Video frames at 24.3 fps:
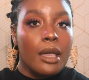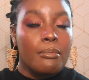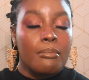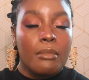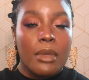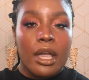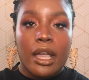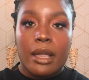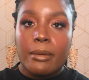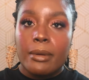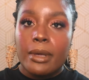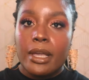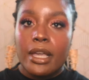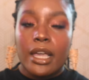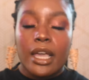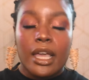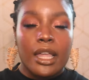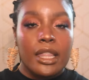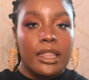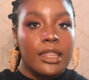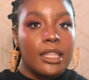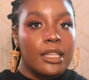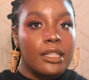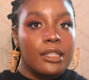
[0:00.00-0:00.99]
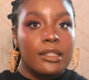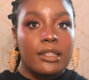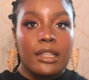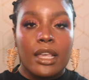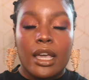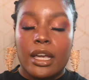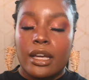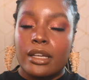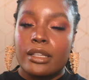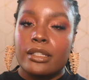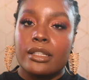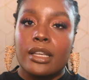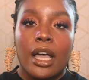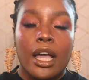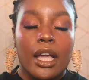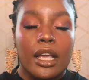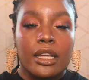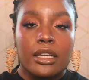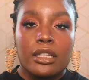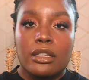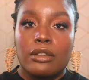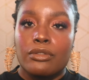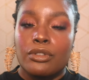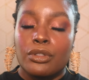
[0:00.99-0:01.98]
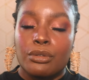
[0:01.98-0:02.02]
And maybe in this next
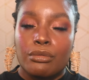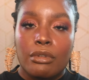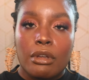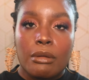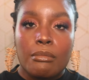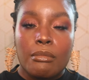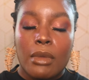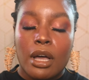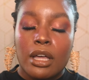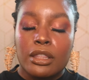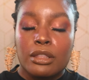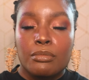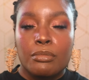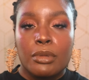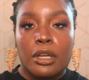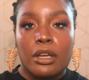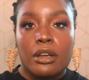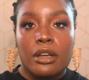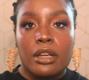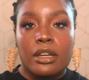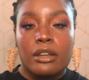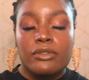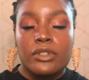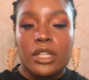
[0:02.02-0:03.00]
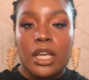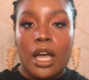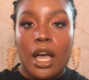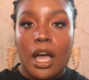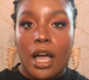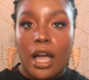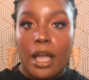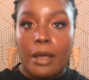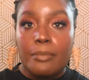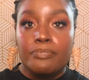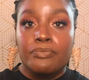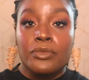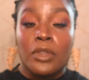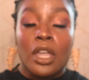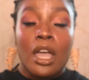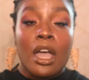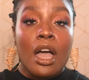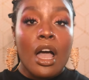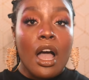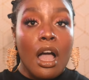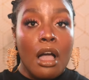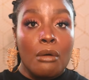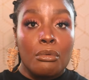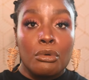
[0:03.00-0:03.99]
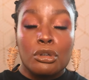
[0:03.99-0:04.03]
kind of 3 month period of time,
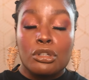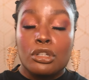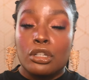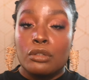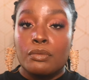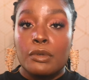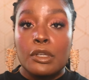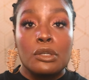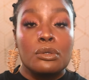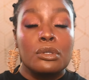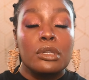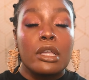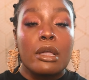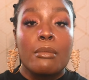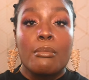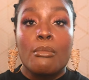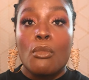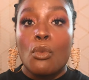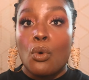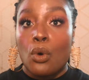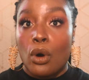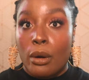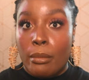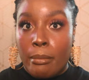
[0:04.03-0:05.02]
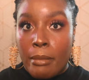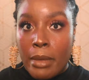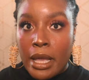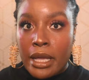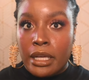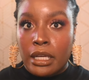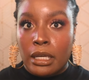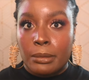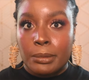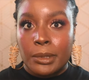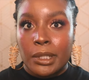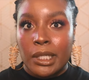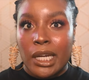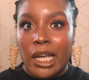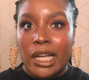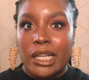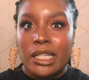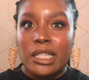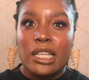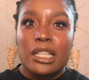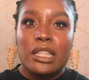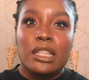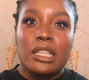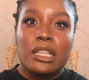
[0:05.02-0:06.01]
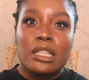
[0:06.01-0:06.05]
I will just be using more makeup than I
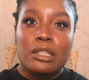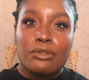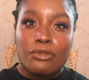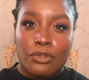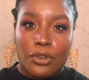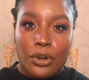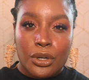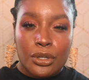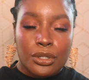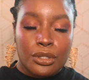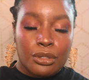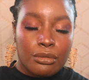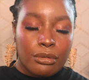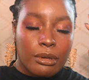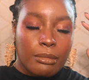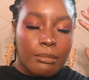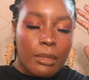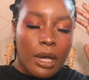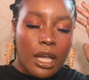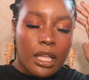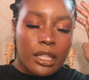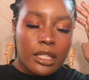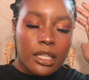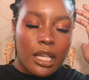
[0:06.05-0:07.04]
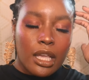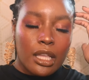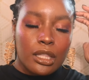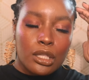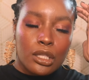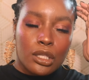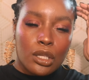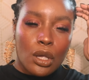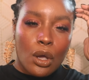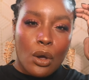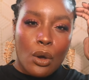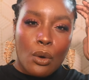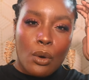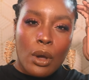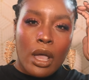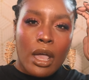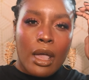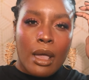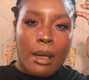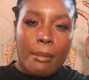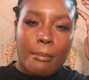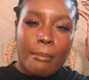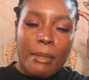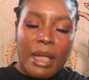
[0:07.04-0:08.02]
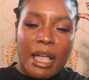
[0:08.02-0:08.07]
did these first 3 months. And so
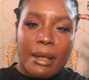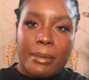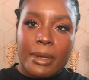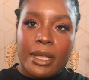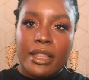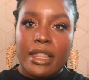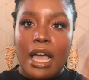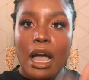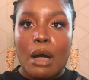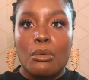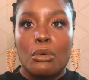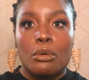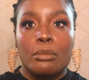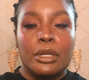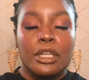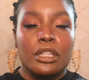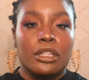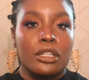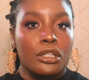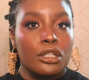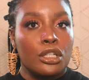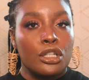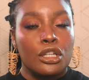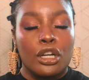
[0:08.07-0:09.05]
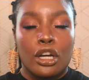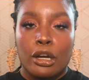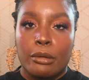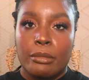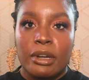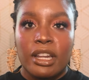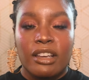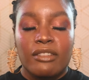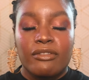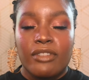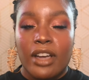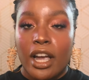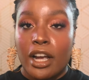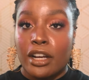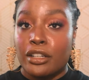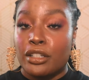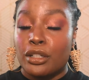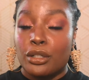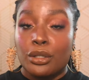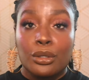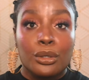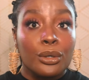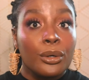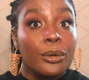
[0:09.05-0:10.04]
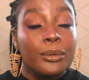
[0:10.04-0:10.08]
maybe that will be the determining
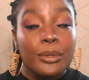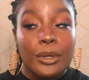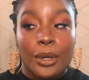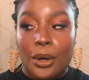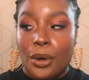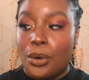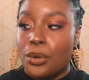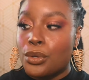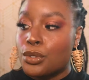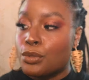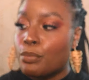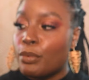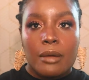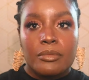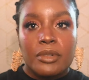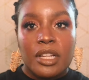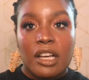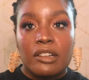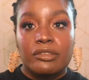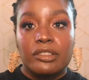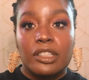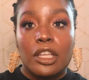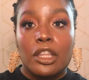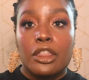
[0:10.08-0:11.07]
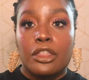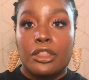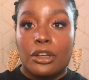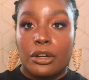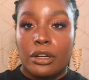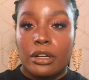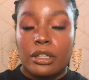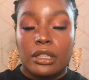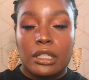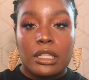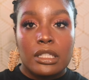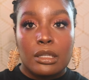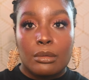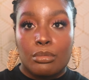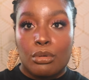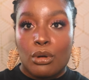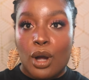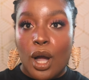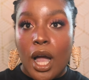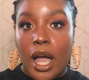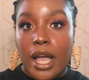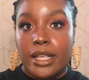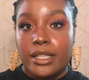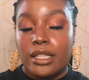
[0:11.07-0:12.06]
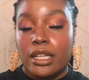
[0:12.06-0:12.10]
factor. Who knows? I'm definitely thoroughly
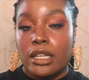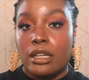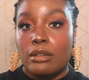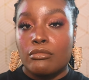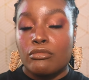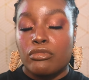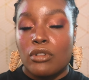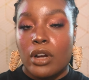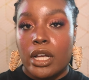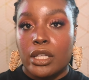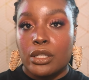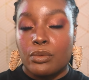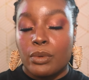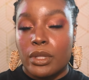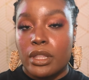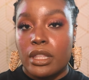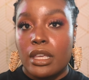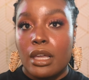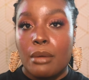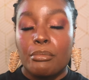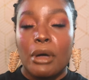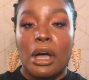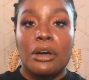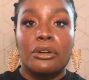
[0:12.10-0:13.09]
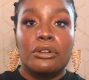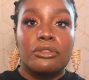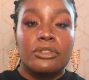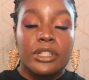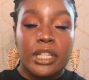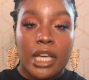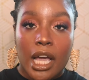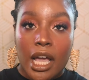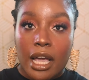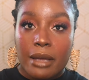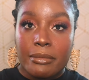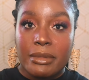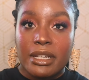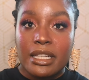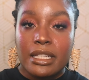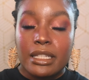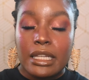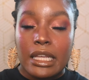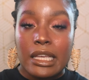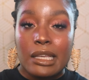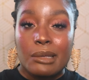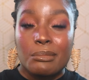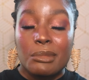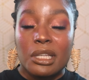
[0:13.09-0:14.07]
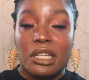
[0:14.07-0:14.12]
surprised and impressed with the amount of time it is
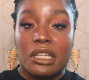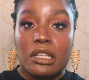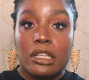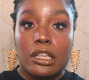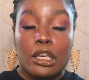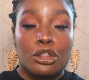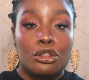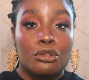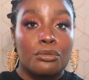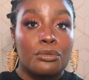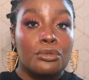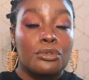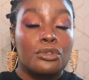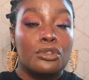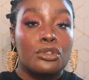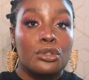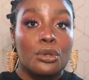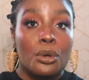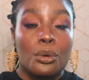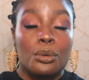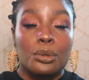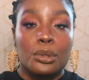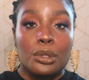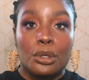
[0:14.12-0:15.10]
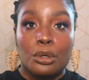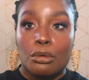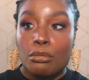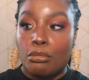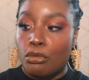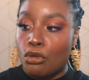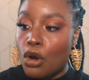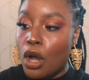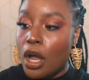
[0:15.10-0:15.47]
taking me to get through so little